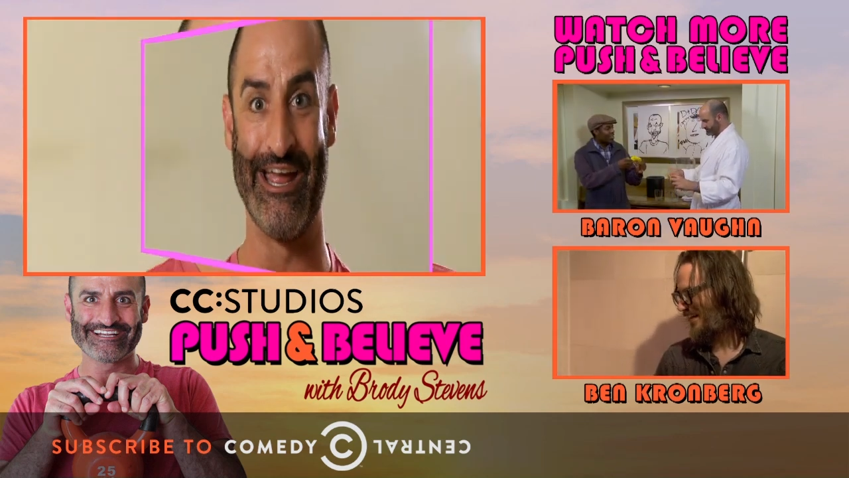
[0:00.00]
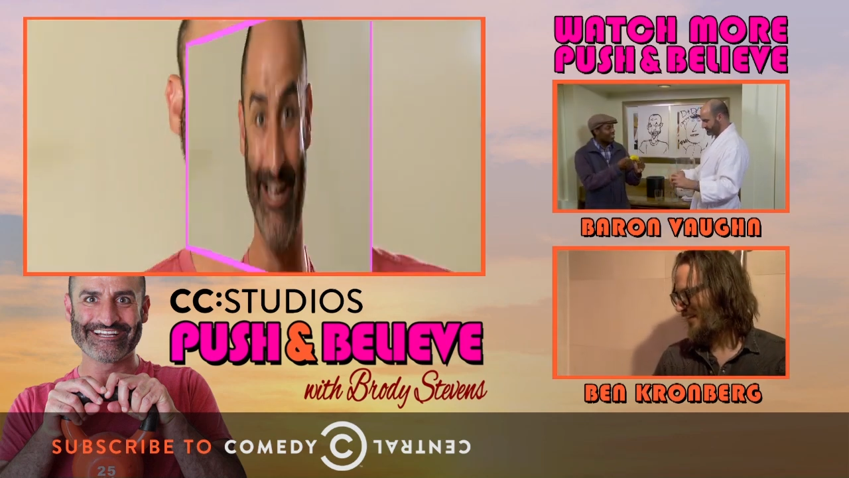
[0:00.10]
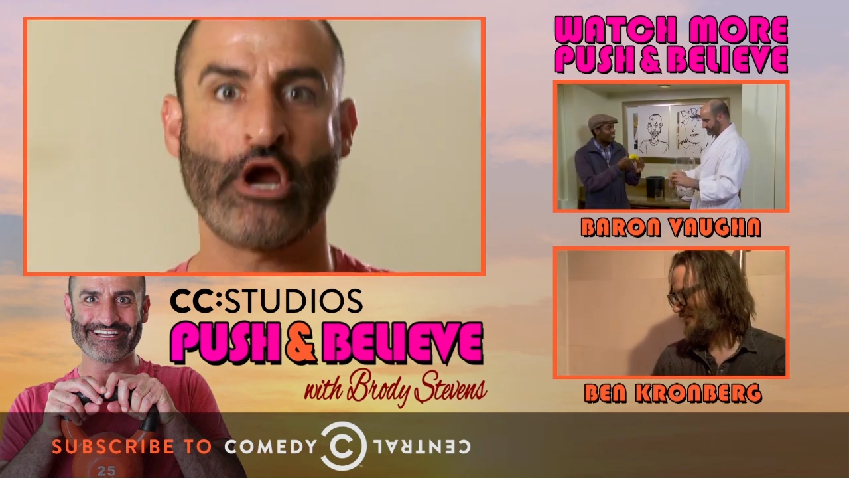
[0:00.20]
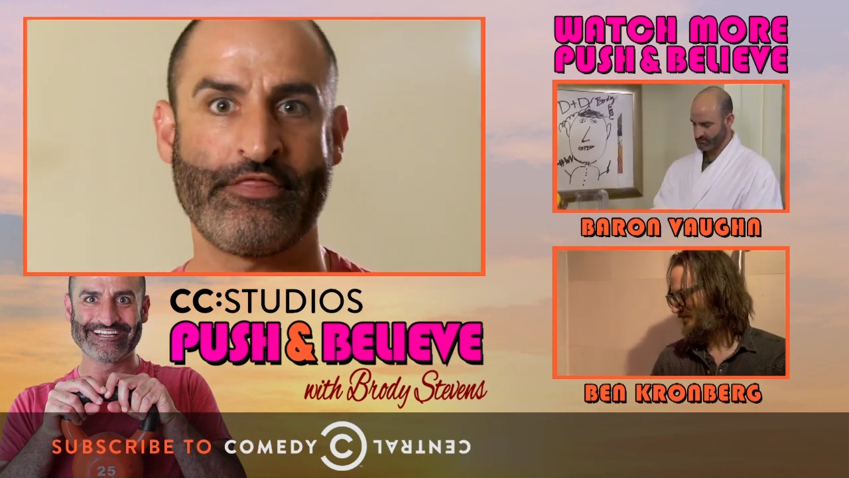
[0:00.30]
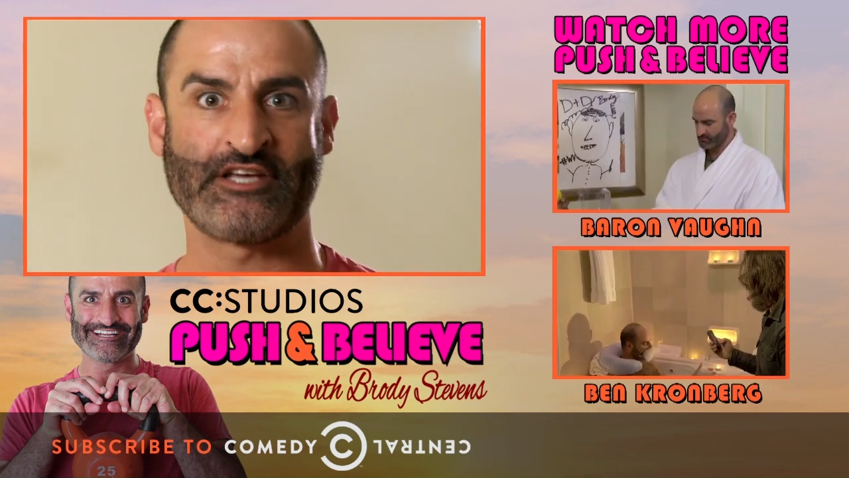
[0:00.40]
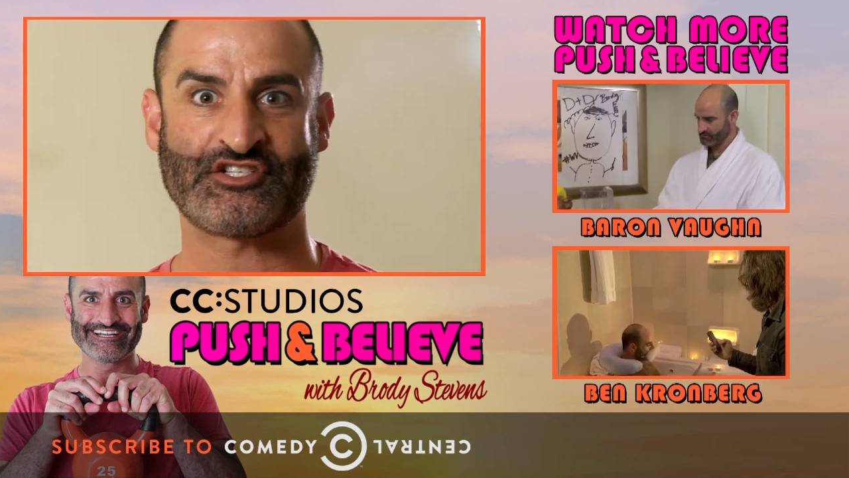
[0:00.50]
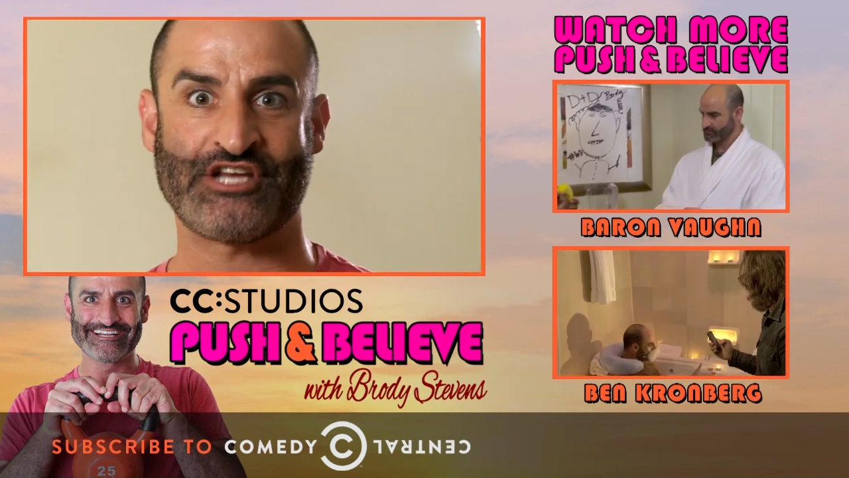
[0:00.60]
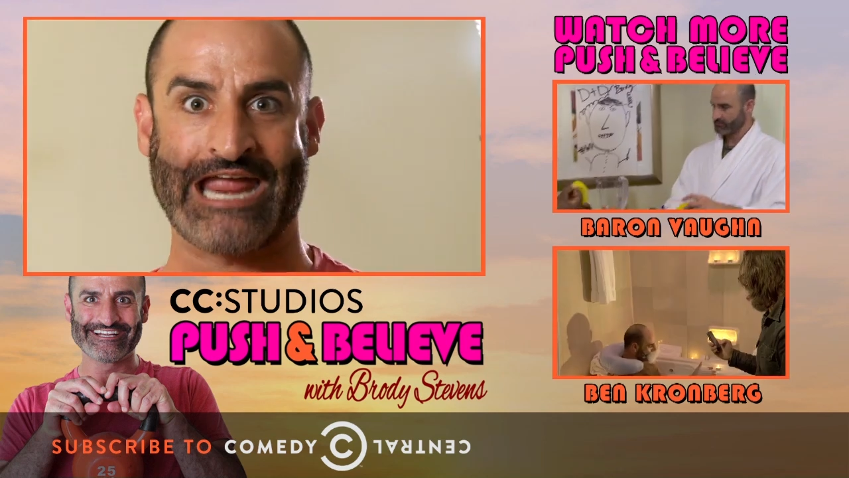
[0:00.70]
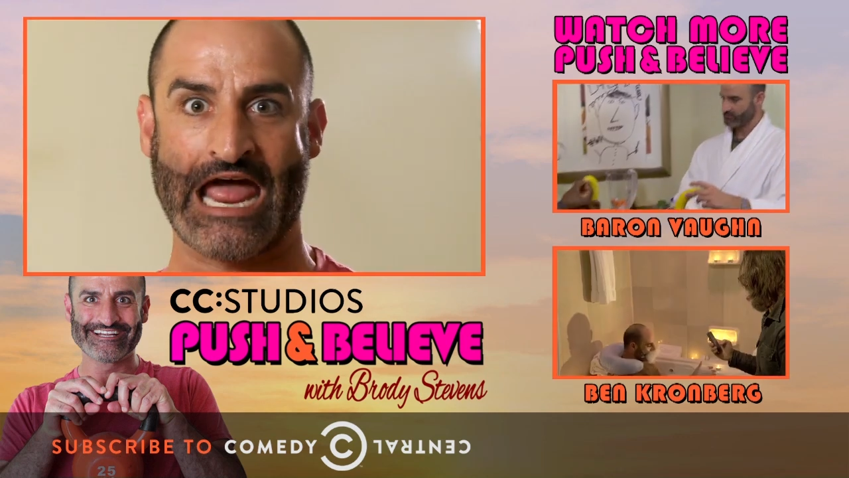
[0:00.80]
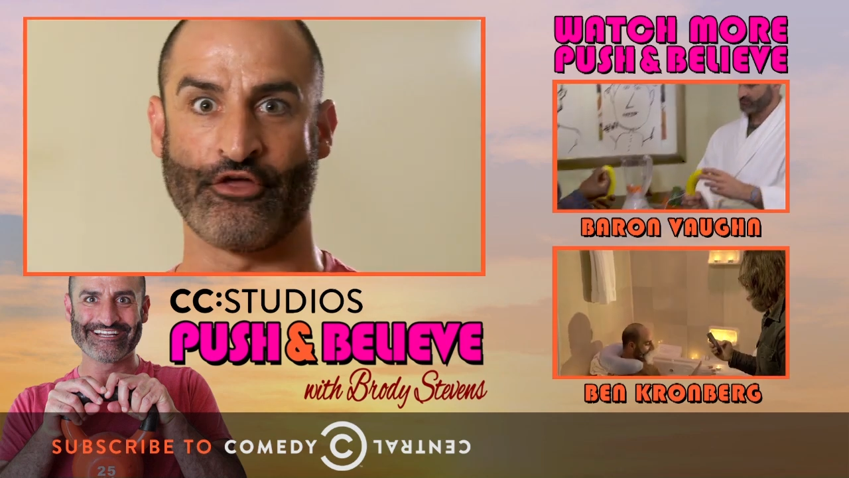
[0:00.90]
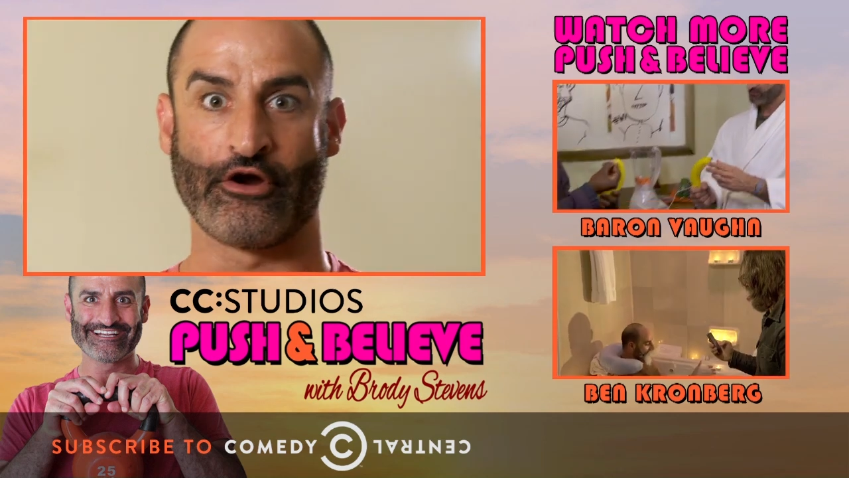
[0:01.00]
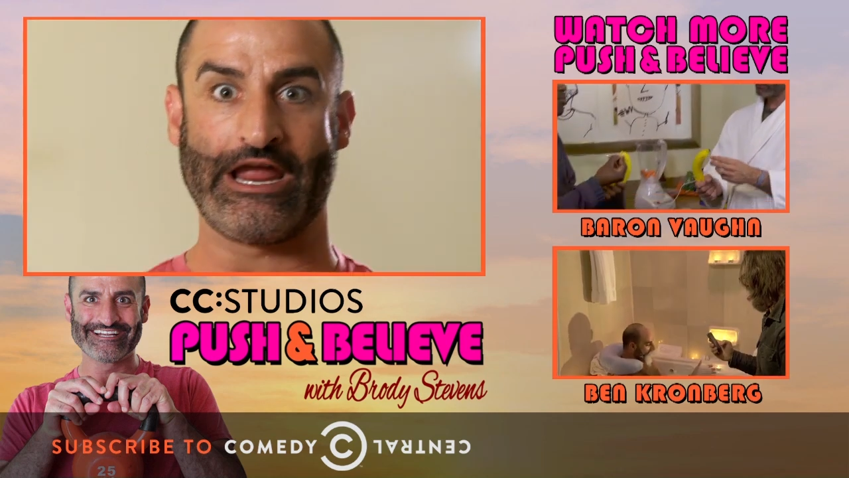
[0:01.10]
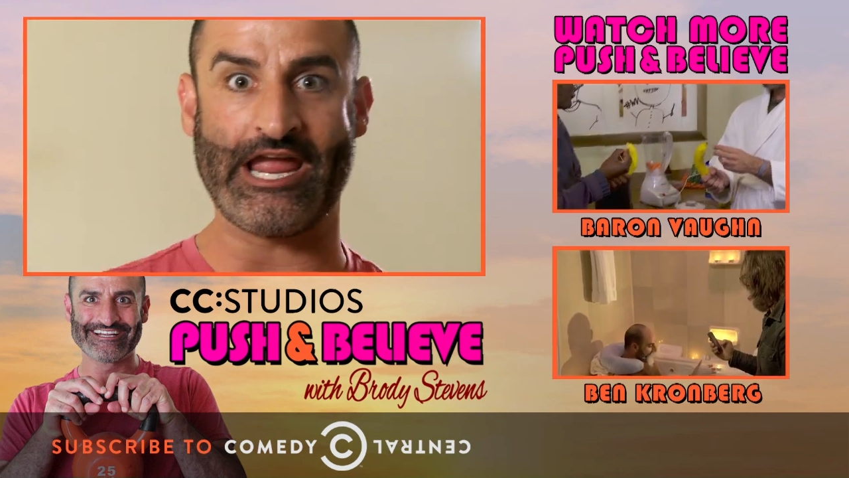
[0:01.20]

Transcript: we're in this together.